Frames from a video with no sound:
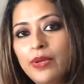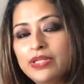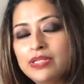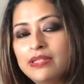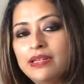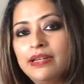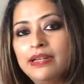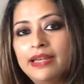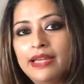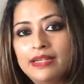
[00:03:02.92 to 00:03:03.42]

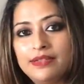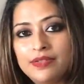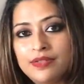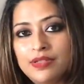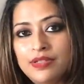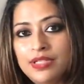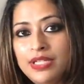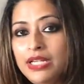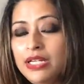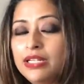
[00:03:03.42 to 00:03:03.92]
Westland gets
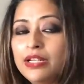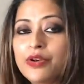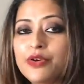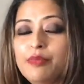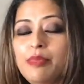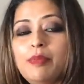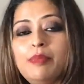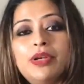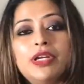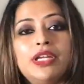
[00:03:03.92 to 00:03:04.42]
the deal. Now
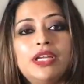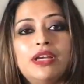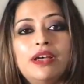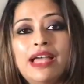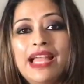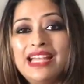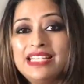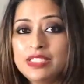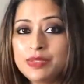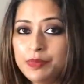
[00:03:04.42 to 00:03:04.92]
remember
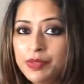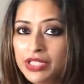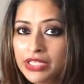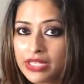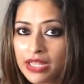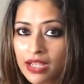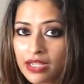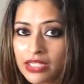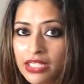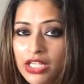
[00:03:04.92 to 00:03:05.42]
here, SP
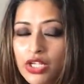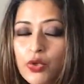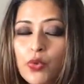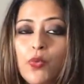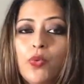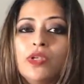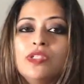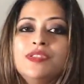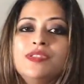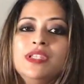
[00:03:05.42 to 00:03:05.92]
Tyagi, who
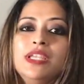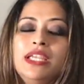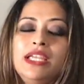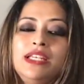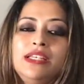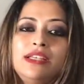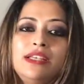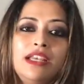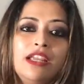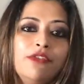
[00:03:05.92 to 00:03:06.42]
was the
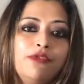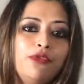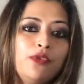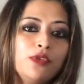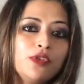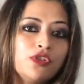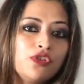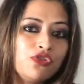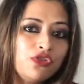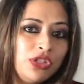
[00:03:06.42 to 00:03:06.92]
Indian Air
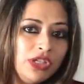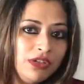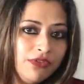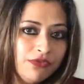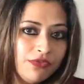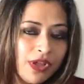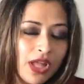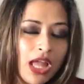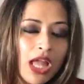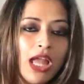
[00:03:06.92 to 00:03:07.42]
Force
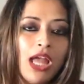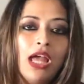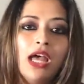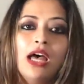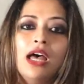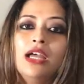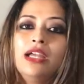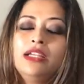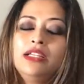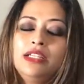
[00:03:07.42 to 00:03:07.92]
chief
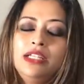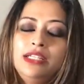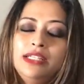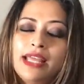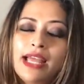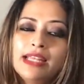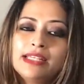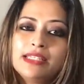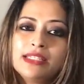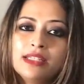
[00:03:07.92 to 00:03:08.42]

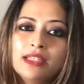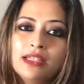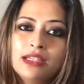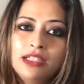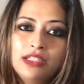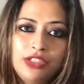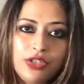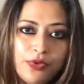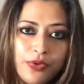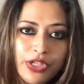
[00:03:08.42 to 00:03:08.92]

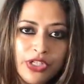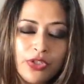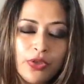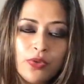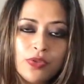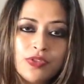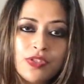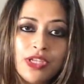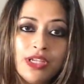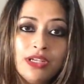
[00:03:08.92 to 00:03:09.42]
during
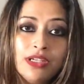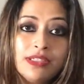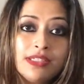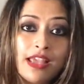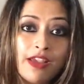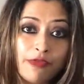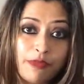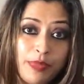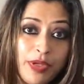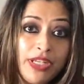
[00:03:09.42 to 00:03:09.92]
those years,
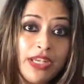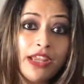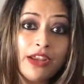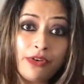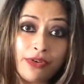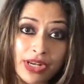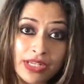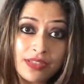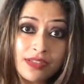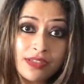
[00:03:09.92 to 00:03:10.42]
have been
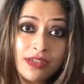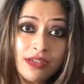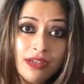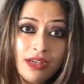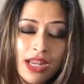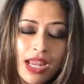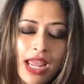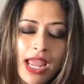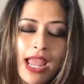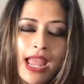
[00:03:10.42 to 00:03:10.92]

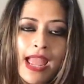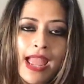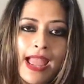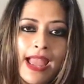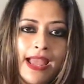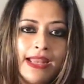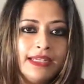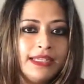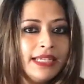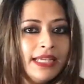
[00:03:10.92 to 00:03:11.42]
arrested,
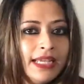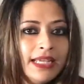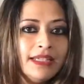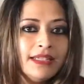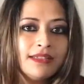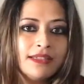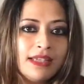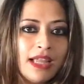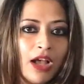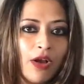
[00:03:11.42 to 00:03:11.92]
and he
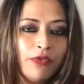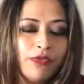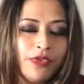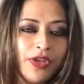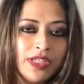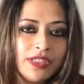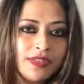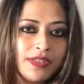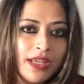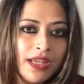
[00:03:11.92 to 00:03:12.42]
is now
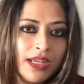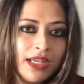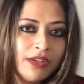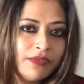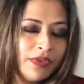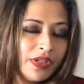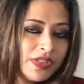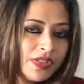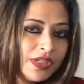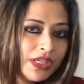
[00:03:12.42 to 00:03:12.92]
facing
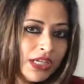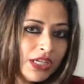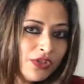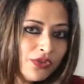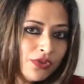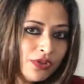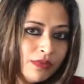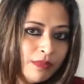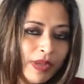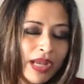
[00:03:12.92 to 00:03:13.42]

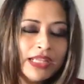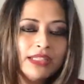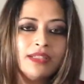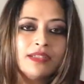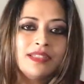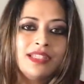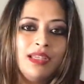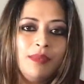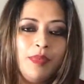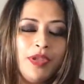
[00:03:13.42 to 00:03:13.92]
investigation by the
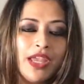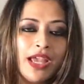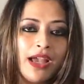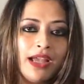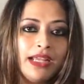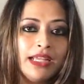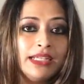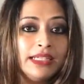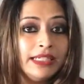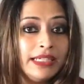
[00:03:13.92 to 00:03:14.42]

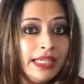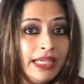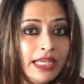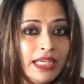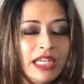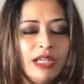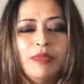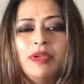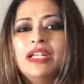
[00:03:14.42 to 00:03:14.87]
CBI and the ED.